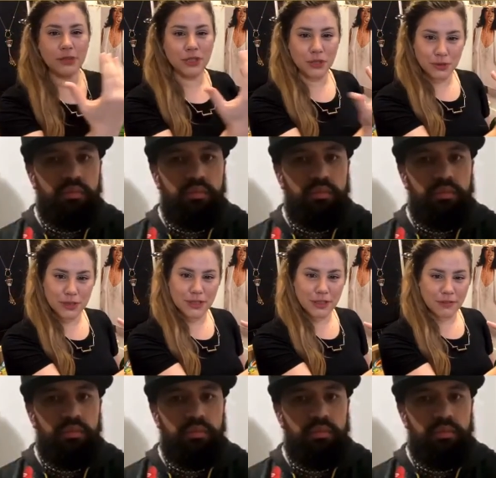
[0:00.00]
Speaker 1: and stuff
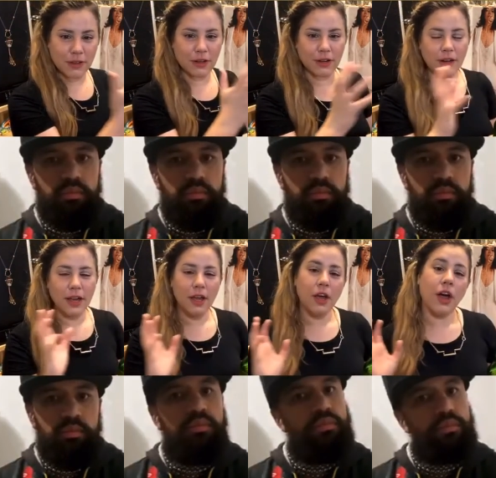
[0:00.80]
that are
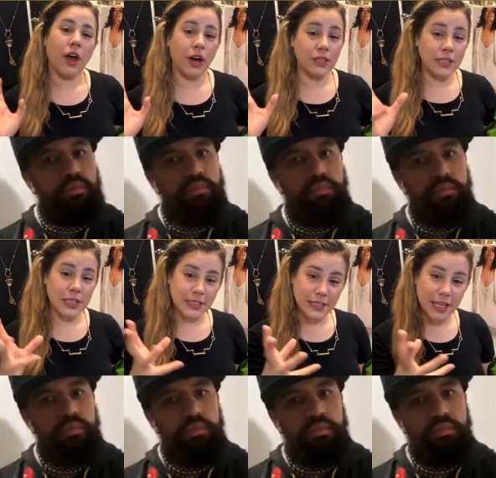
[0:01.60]
hmm.
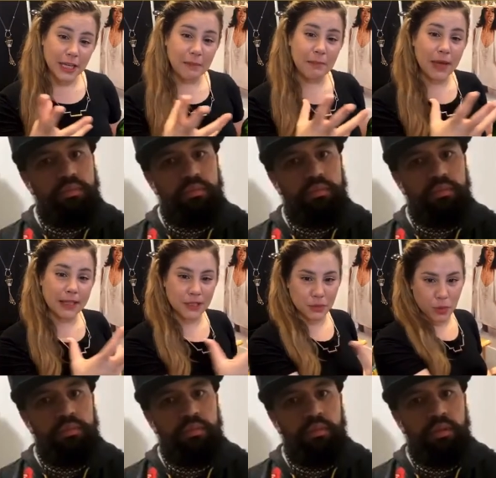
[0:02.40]
artistic mixed
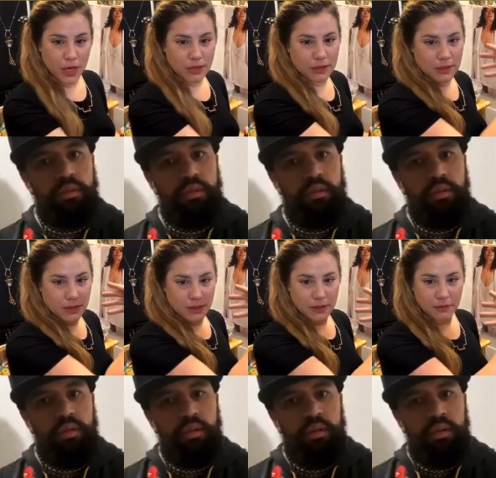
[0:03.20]
with
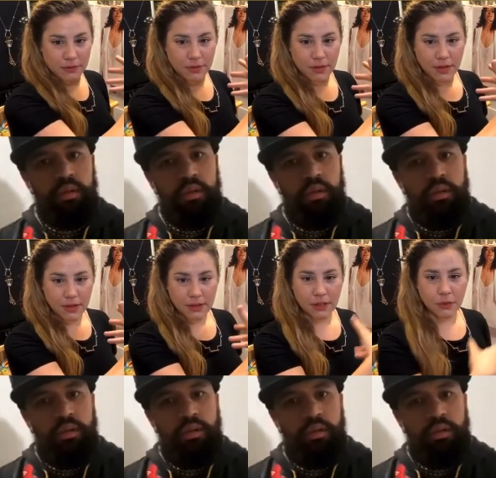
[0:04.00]
the
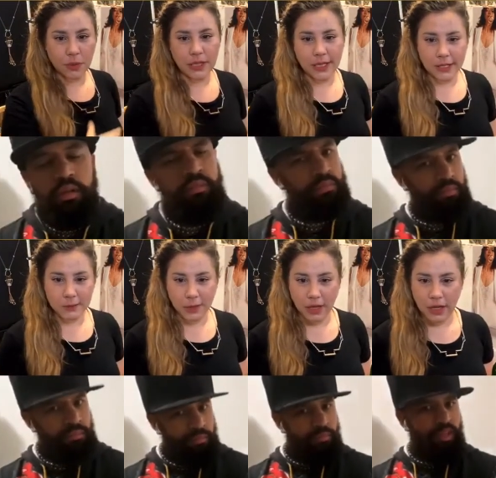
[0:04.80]
3D
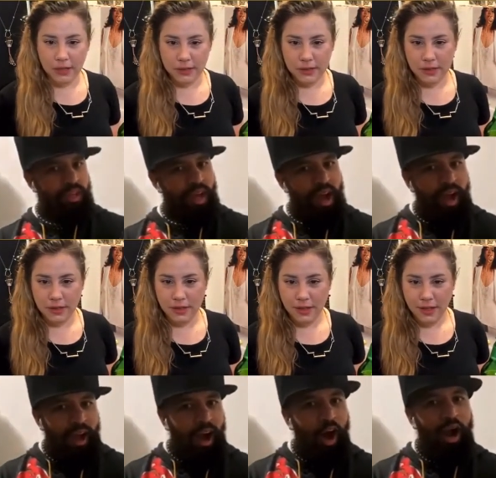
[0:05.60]
experience.
Speaker 2: Oh,
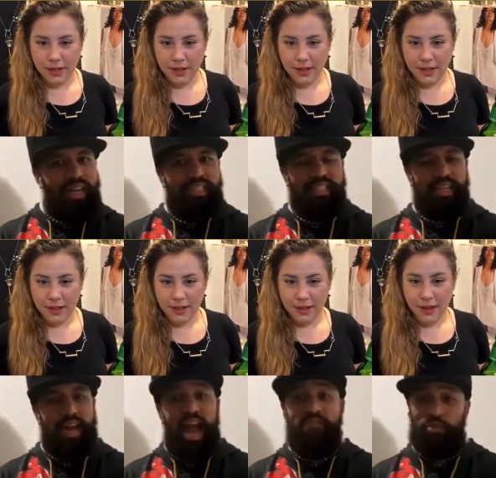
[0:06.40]
I didn't see it. I
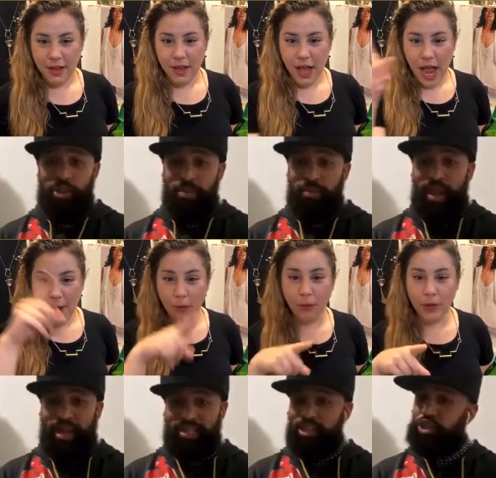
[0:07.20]
haven't really been paying
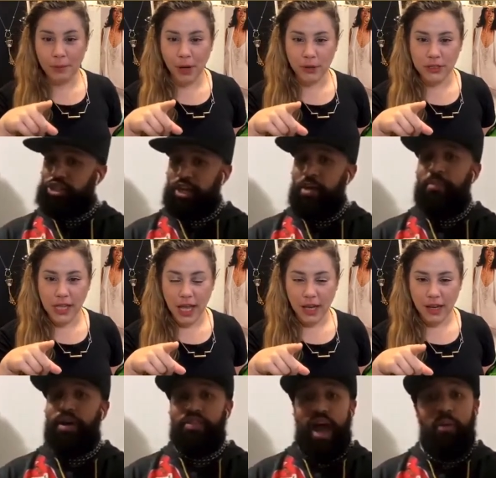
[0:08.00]
attention to him, but
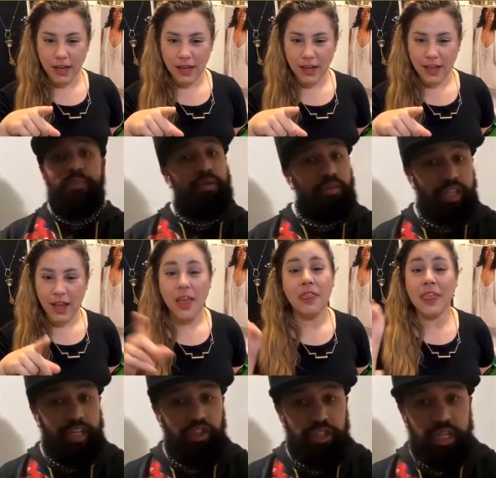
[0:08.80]
that would be really
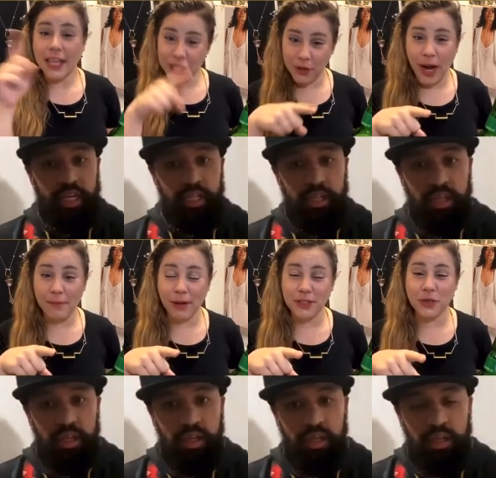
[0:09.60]
interesting. Thank
Speaker 1: you. I
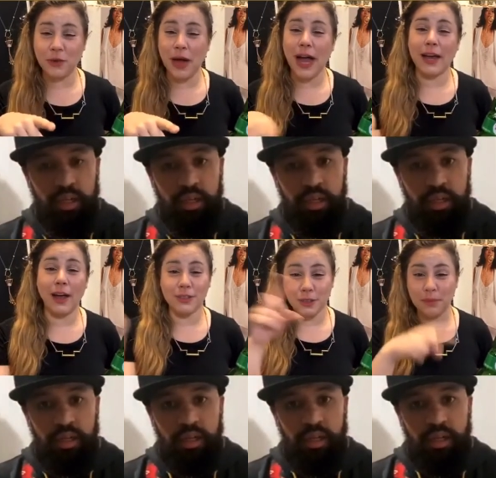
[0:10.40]
also, I also am
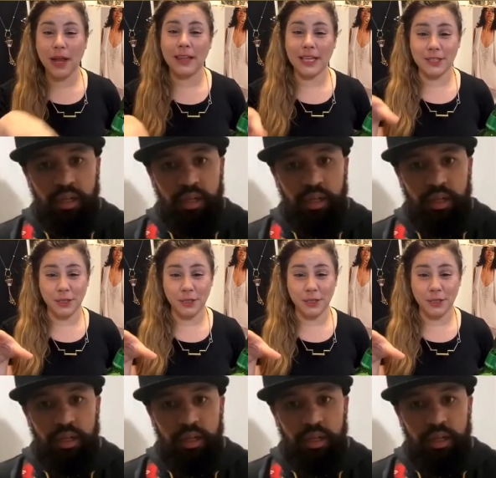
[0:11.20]
not like super,